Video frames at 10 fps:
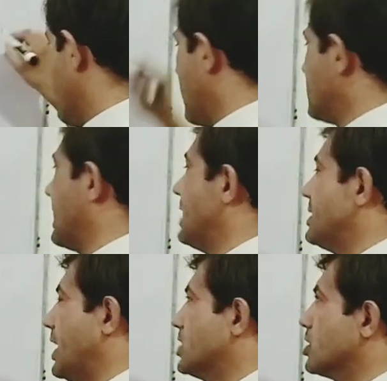he said
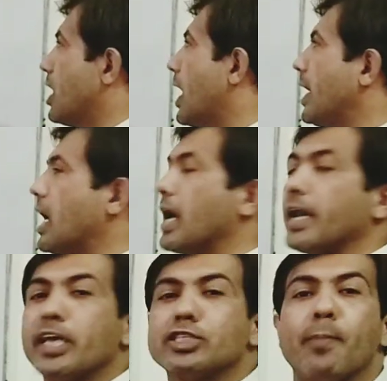that
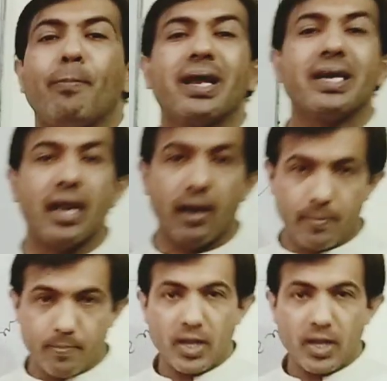IR is a bundle.